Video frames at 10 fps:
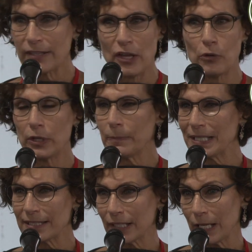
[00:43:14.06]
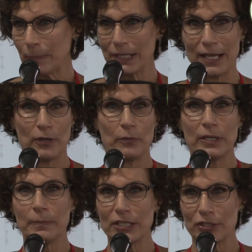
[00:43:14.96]
they don't want to be sleepy, they don't
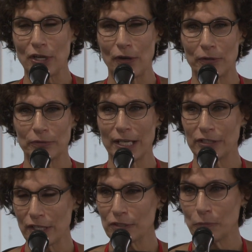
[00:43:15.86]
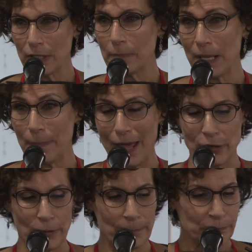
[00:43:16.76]
want to be stoned, they just want to be
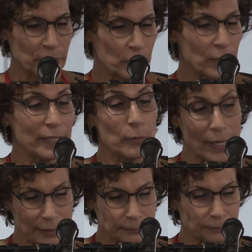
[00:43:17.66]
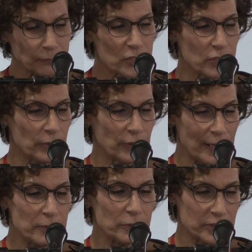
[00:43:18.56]
better. Well, anyway, so we were
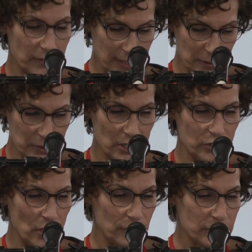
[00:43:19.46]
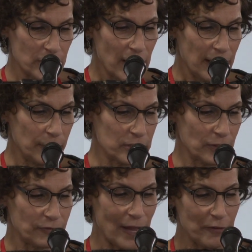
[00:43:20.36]
able to, this was the dose, it was
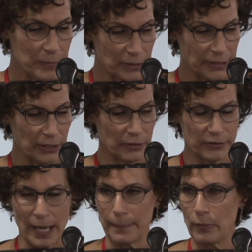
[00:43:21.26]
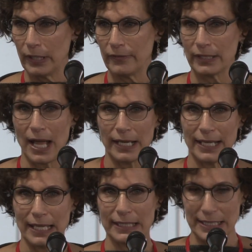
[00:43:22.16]
a five milliliter at that point of the
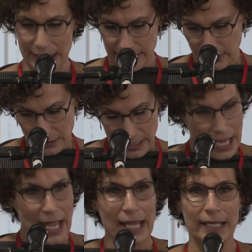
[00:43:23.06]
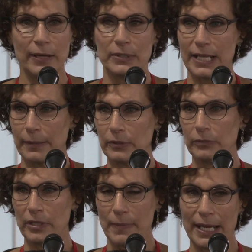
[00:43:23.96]
cotton candy diesel, and he was able
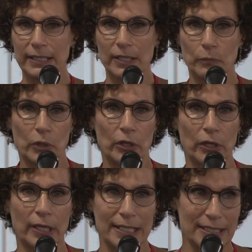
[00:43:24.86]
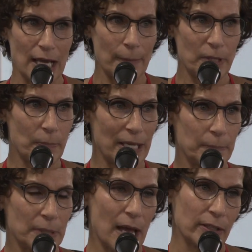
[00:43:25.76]
to remain at work and stop the
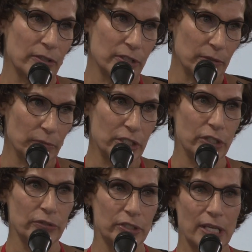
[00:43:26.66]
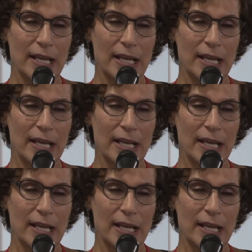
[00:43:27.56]
beta blockers and reduce